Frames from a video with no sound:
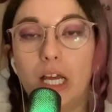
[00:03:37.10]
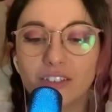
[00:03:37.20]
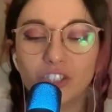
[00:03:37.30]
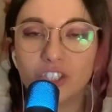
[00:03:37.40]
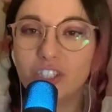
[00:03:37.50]

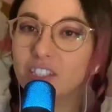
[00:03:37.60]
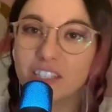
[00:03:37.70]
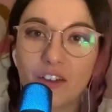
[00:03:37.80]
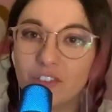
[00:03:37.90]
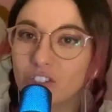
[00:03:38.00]
She just
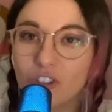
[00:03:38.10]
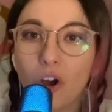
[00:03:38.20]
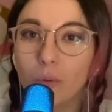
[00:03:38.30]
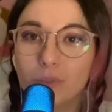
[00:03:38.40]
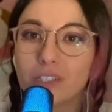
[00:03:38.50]
never
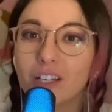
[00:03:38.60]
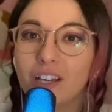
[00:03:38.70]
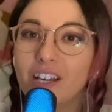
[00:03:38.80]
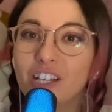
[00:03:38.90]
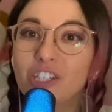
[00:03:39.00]
stops.
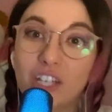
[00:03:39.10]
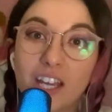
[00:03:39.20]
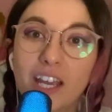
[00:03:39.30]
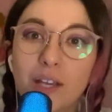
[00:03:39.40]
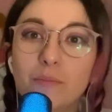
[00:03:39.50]
She
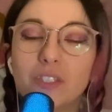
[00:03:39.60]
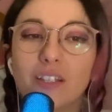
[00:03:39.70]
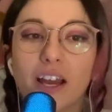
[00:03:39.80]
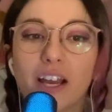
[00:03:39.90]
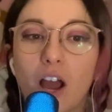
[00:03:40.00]
keeps
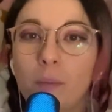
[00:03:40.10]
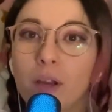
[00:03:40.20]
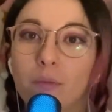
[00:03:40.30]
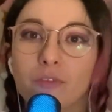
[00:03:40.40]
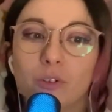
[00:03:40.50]
like coming
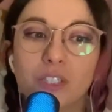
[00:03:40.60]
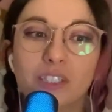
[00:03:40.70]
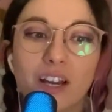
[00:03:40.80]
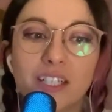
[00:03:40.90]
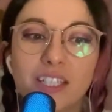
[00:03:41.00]
up with all these
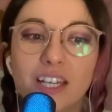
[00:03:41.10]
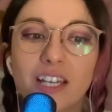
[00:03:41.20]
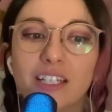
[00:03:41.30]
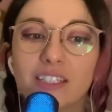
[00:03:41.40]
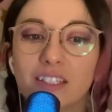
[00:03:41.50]

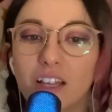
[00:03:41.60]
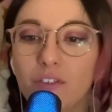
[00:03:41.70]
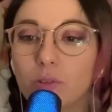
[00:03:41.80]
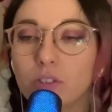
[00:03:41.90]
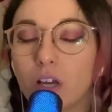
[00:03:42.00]
ideas and everyone's